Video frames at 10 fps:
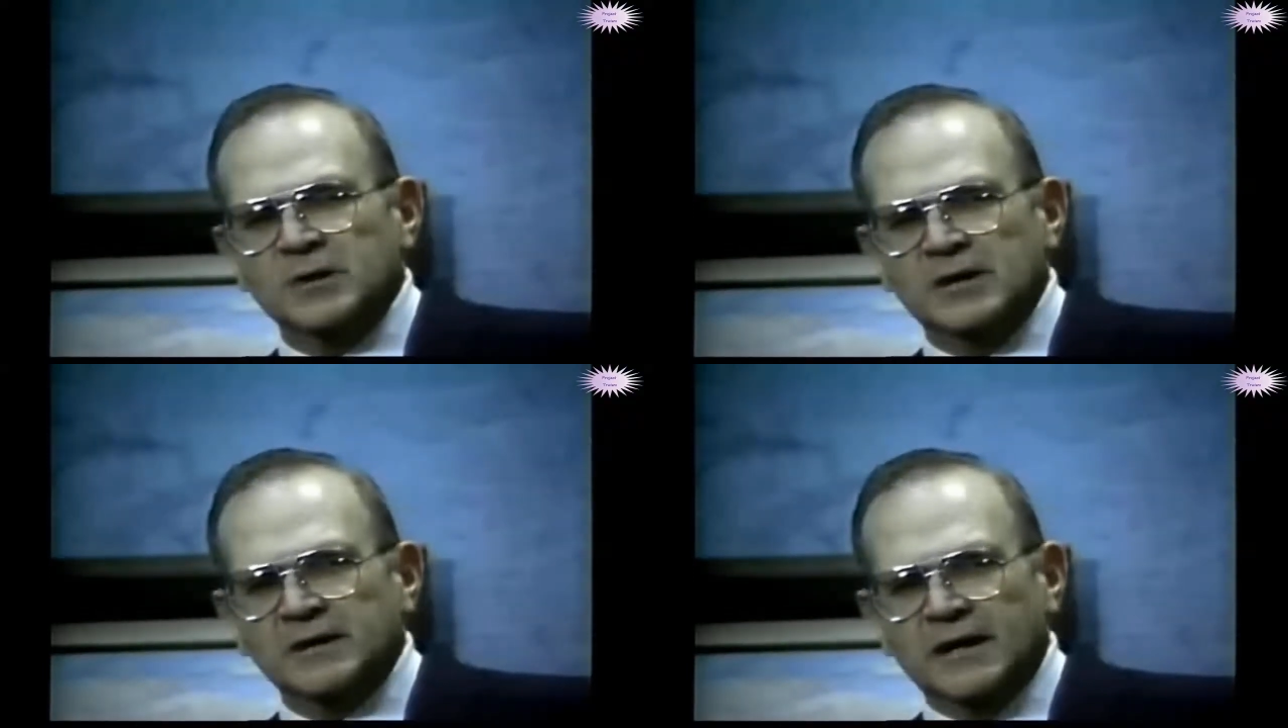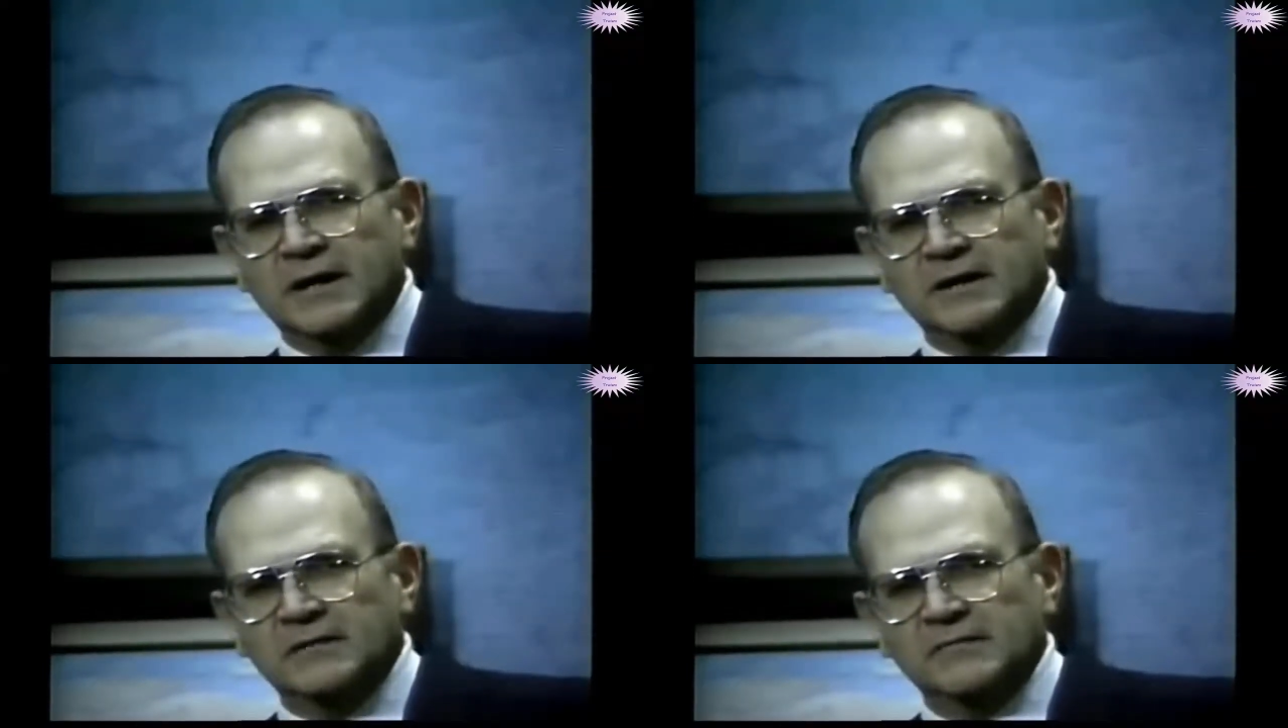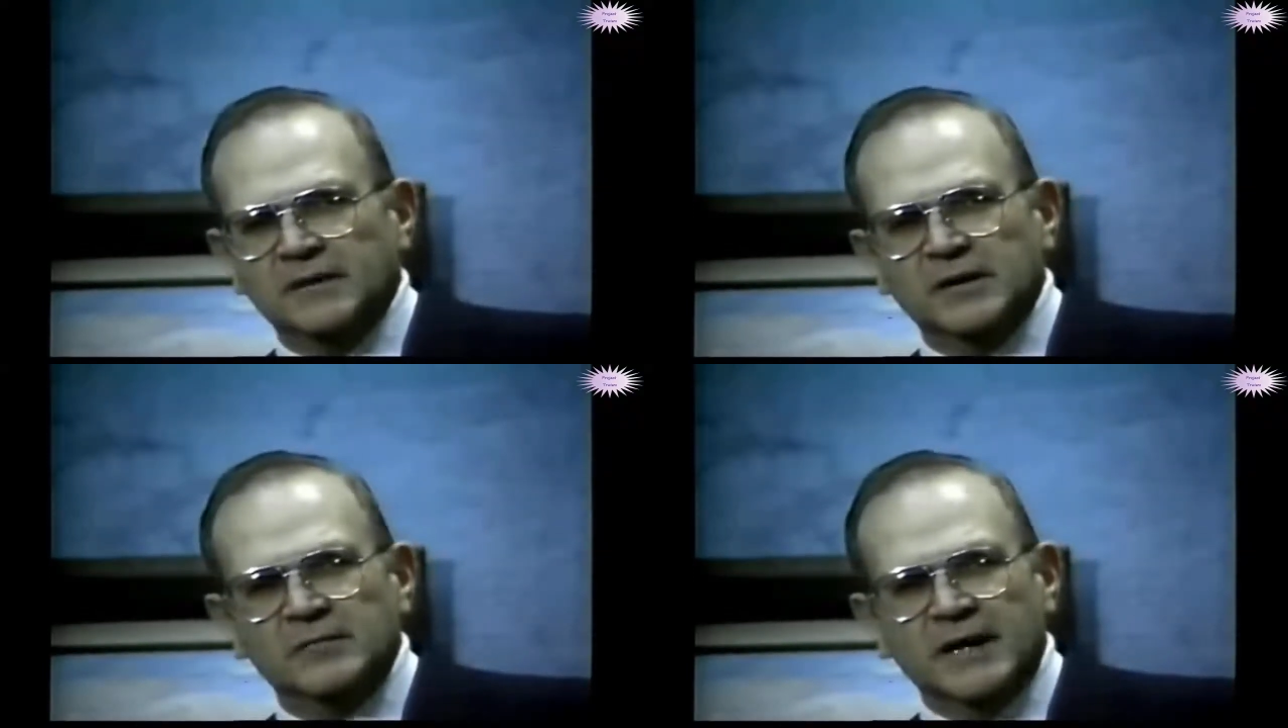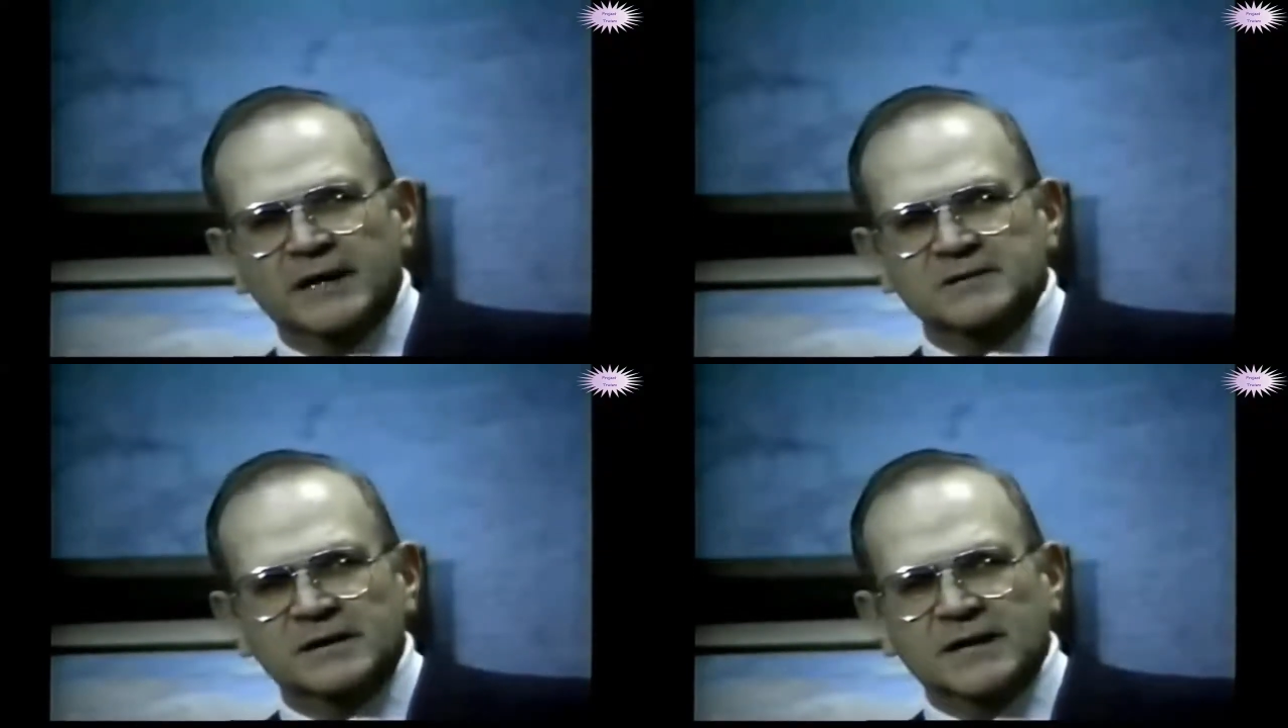Montana,
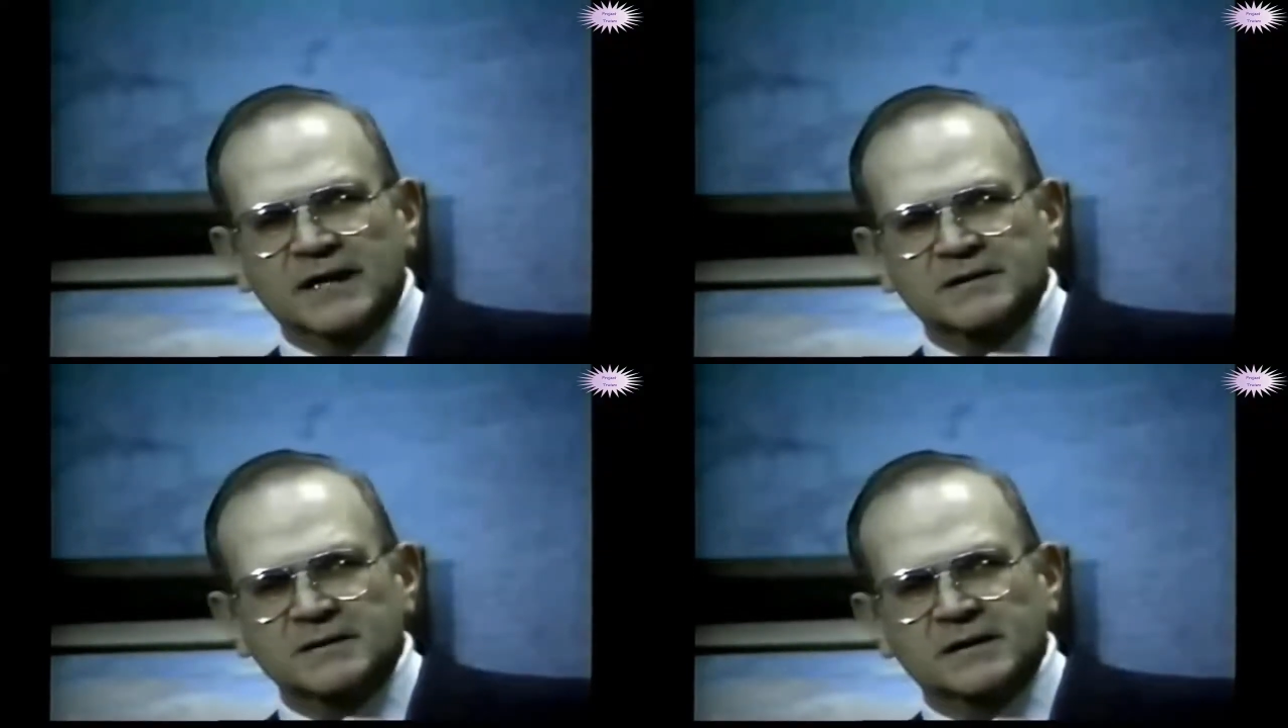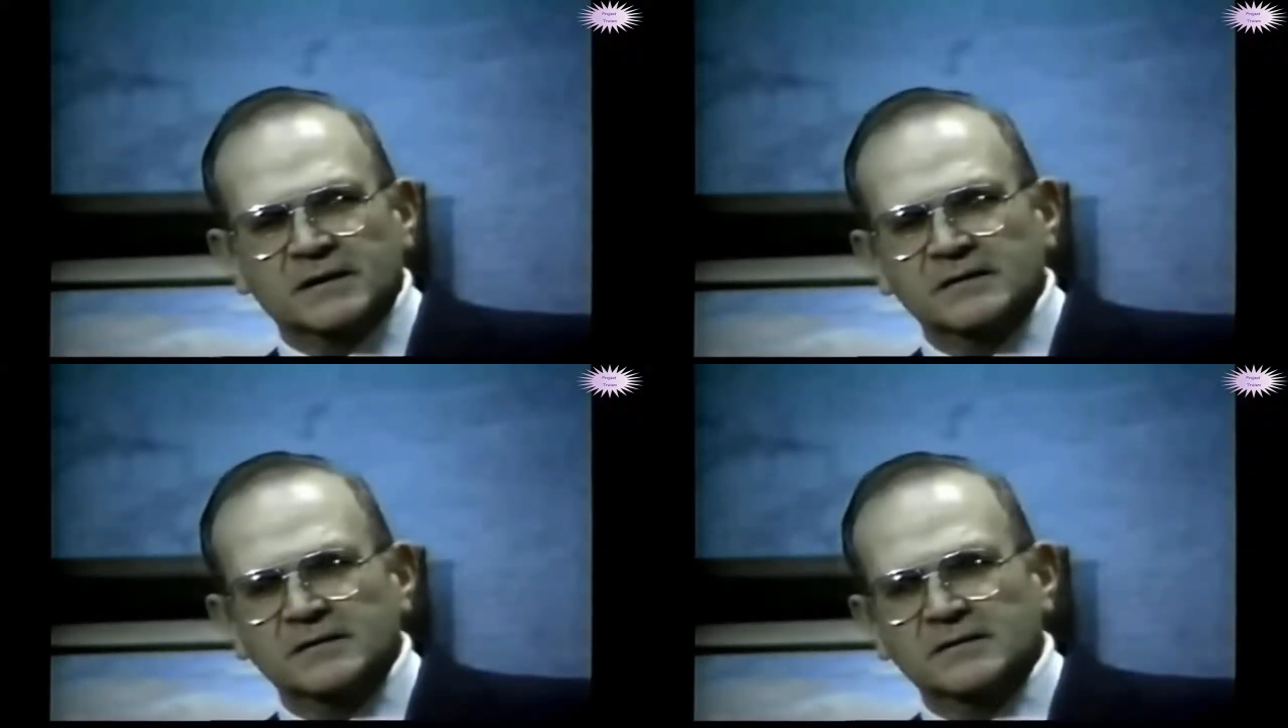Fairbanks, Alaska,